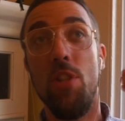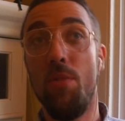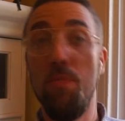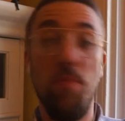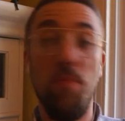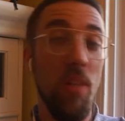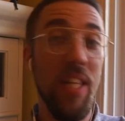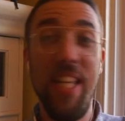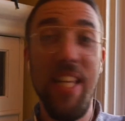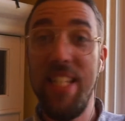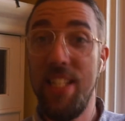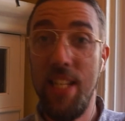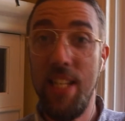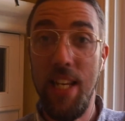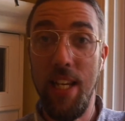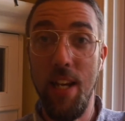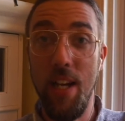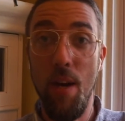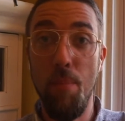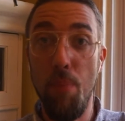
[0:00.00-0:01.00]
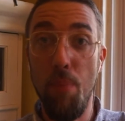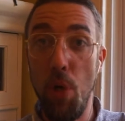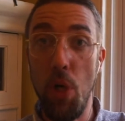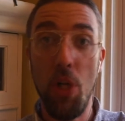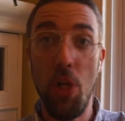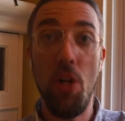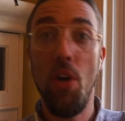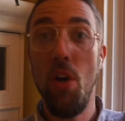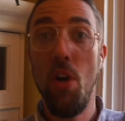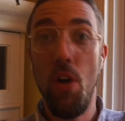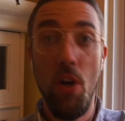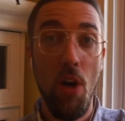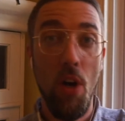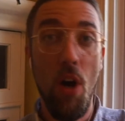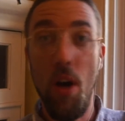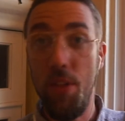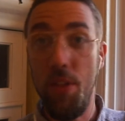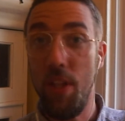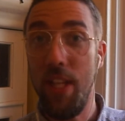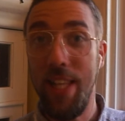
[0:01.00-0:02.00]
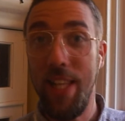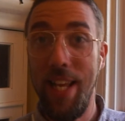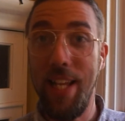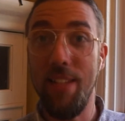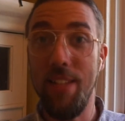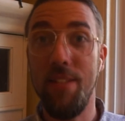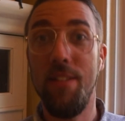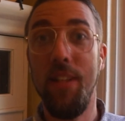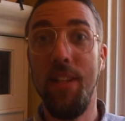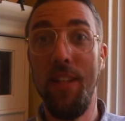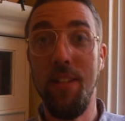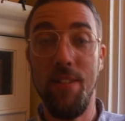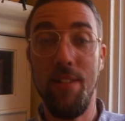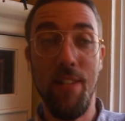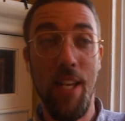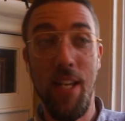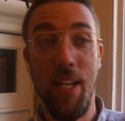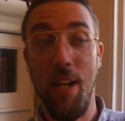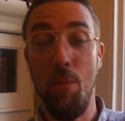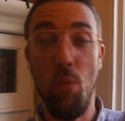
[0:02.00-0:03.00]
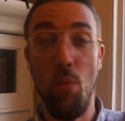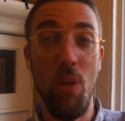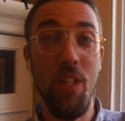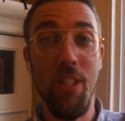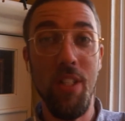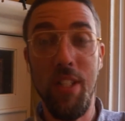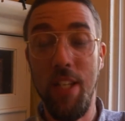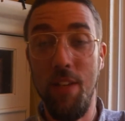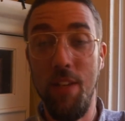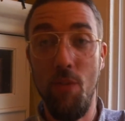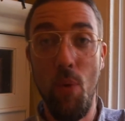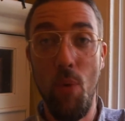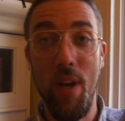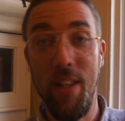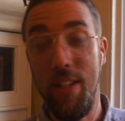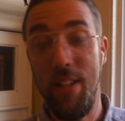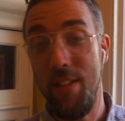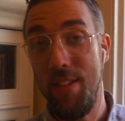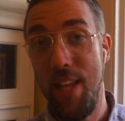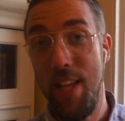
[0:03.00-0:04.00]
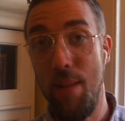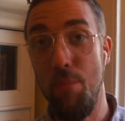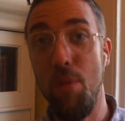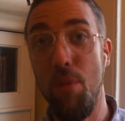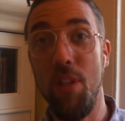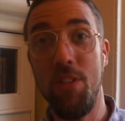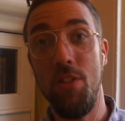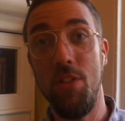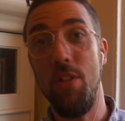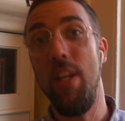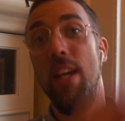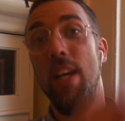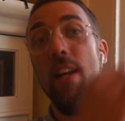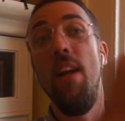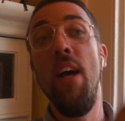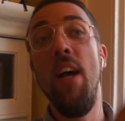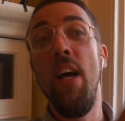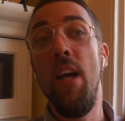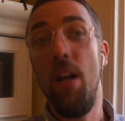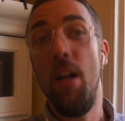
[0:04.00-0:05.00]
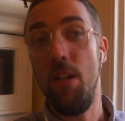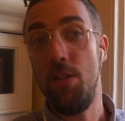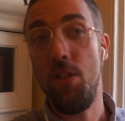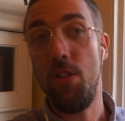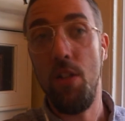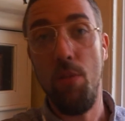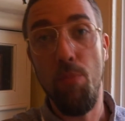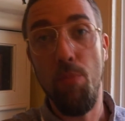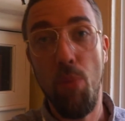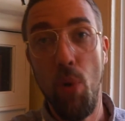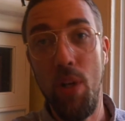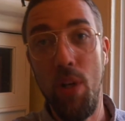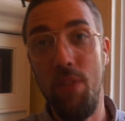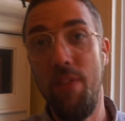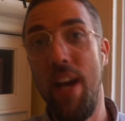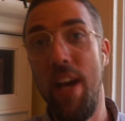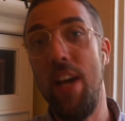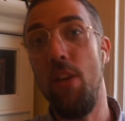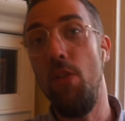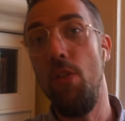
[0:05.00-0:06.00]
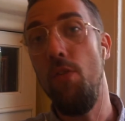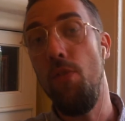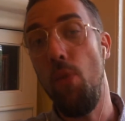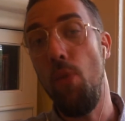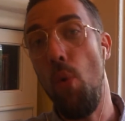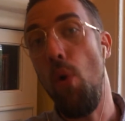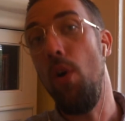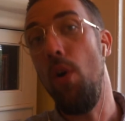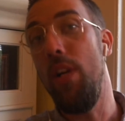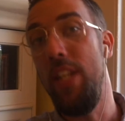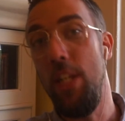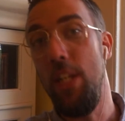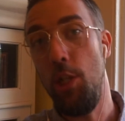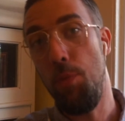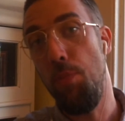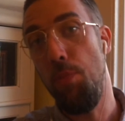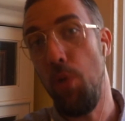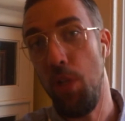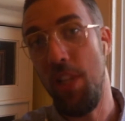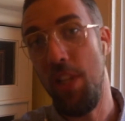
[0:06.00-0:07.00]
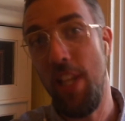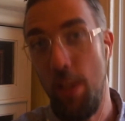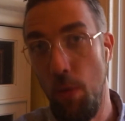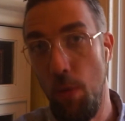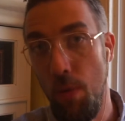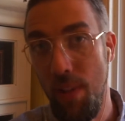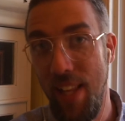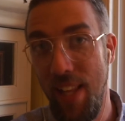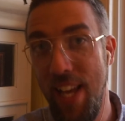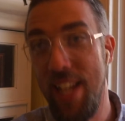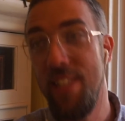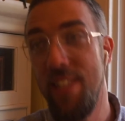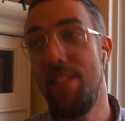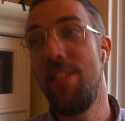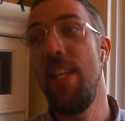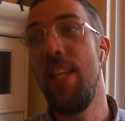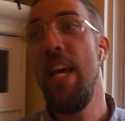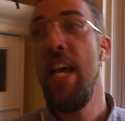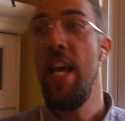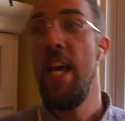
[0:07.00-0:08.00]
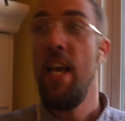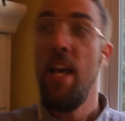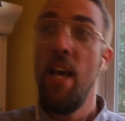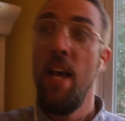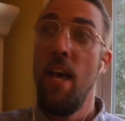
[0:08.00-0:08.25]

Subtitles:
just listing a book on the list and saying I'm willing to give away these 10 books. You get a certain point value for each book that you list.